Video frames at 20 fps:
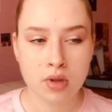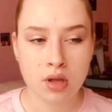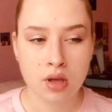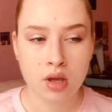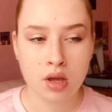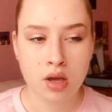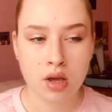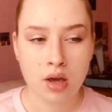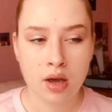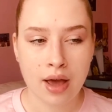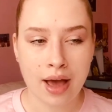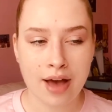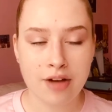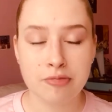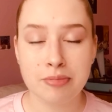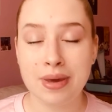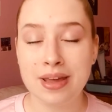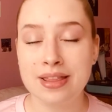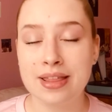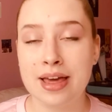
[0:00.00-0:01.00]
have
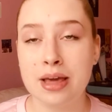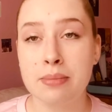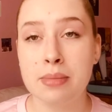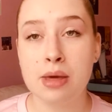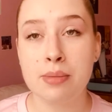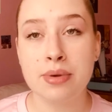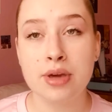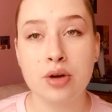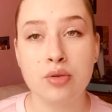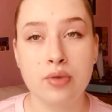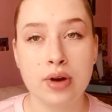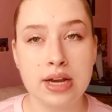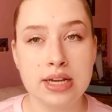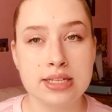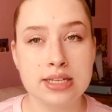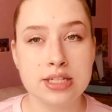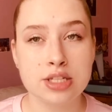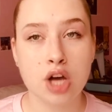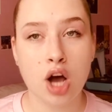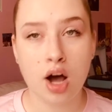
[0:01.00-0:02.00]
made like maybe a
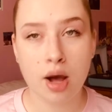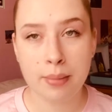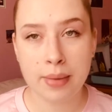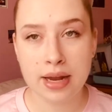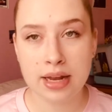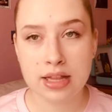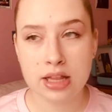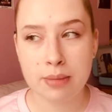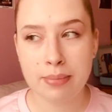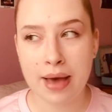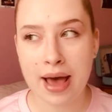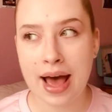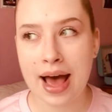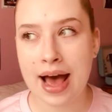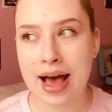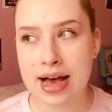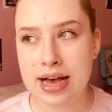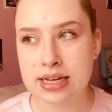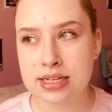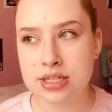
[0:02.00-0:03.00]
racist comment in the
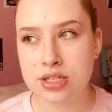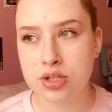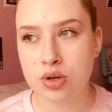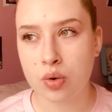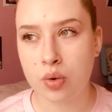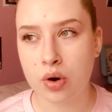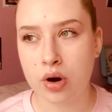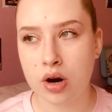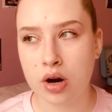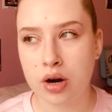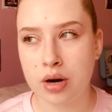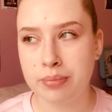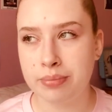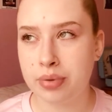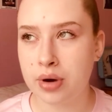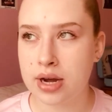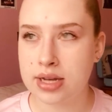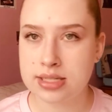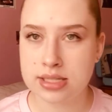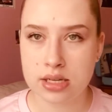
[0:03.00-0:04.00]
past or
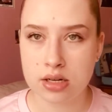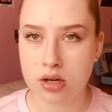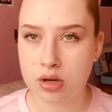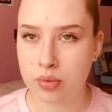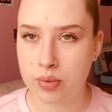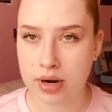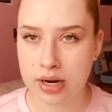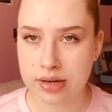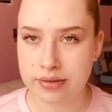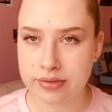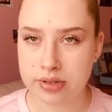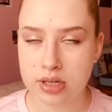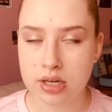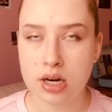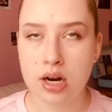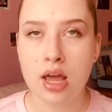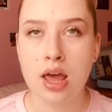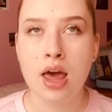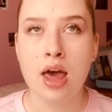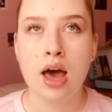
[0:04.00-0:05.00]
present or whatever,
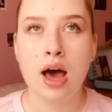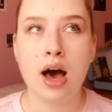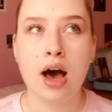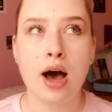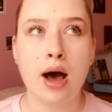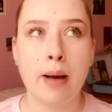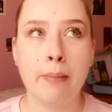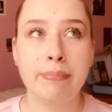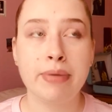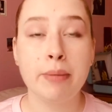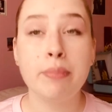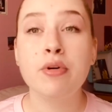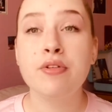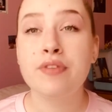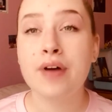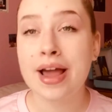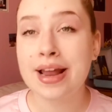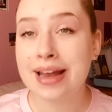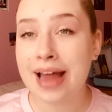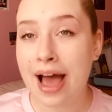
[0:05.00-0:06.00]
people
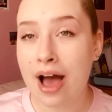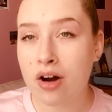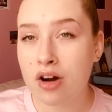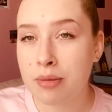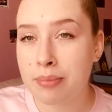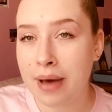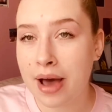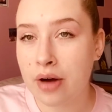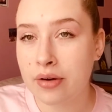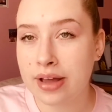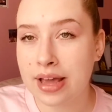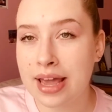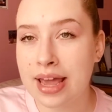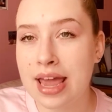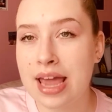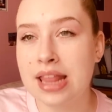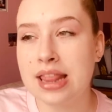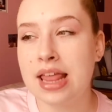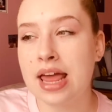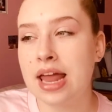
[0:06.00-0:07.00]
find out about it
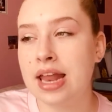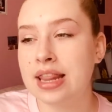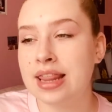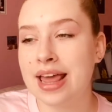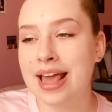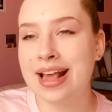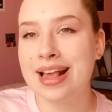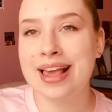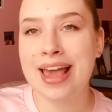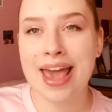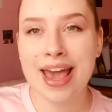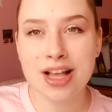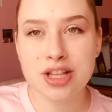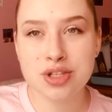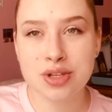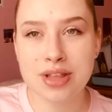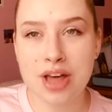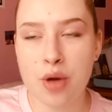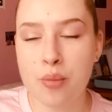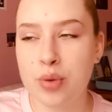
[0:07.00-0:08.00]
and then they cancel
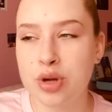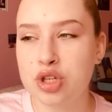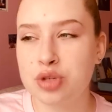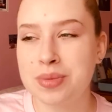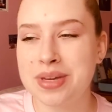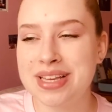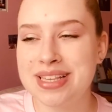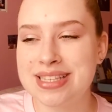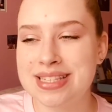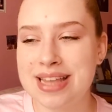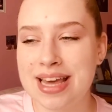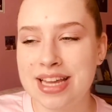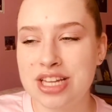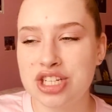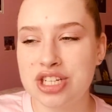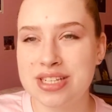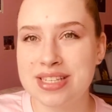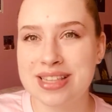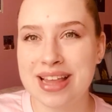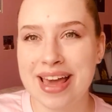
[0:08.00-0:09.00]
them, which means they
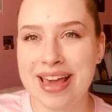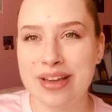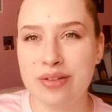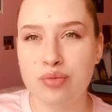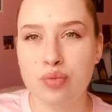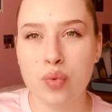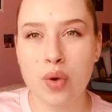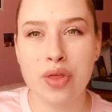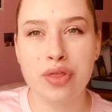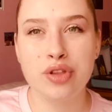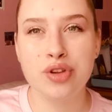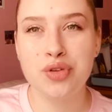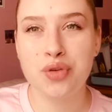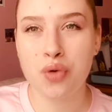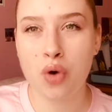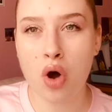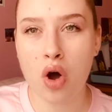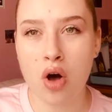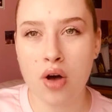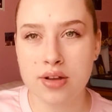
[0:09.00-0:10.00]
just like withdraw
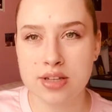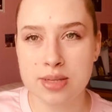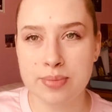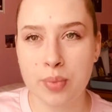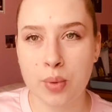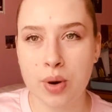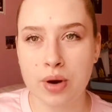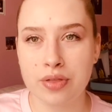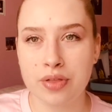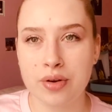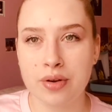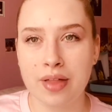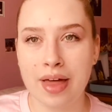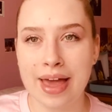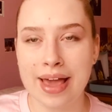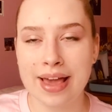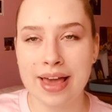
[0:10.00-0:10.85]
all support. They're like,